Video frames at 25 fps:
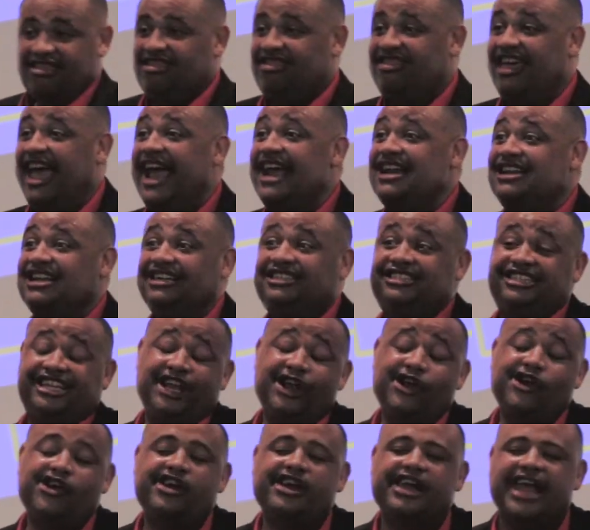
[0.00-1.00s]
they
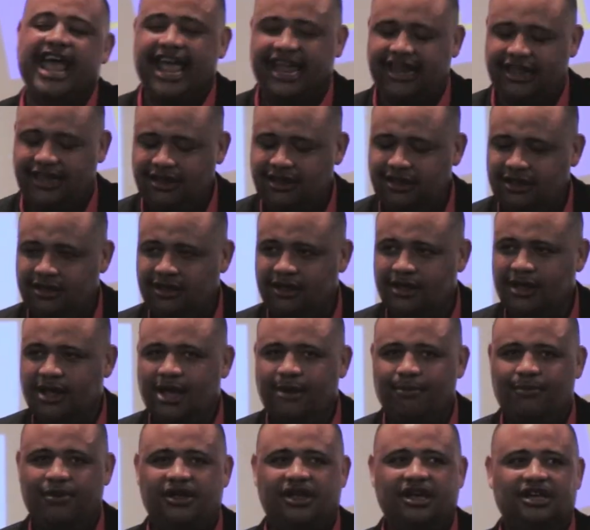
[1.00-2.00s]
deteriorated
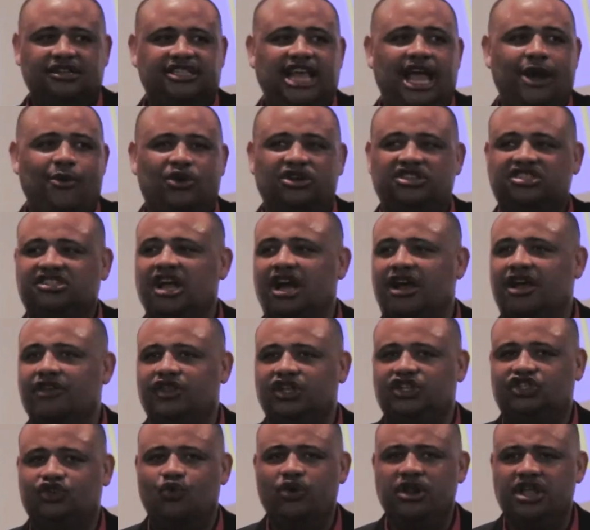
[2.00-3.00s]
because they were stuck in
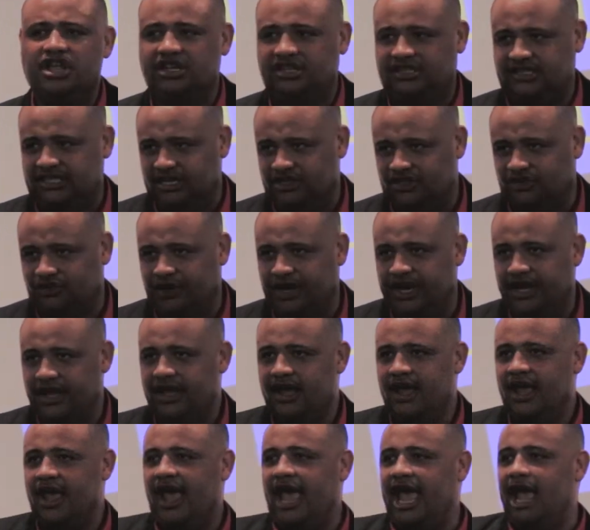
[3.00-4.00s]
the 20th century
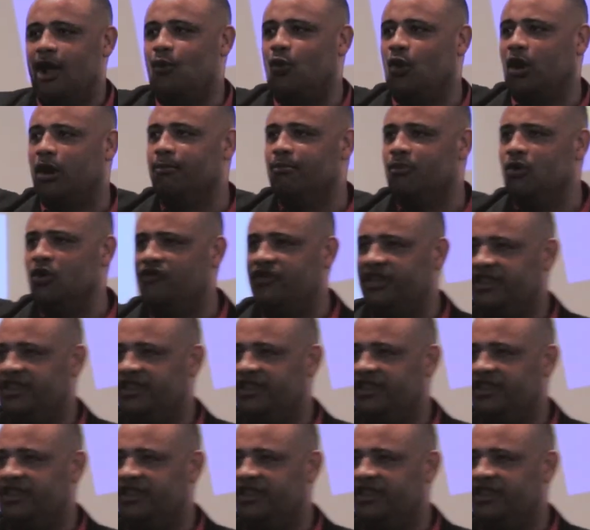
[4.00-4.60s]
and weren't moving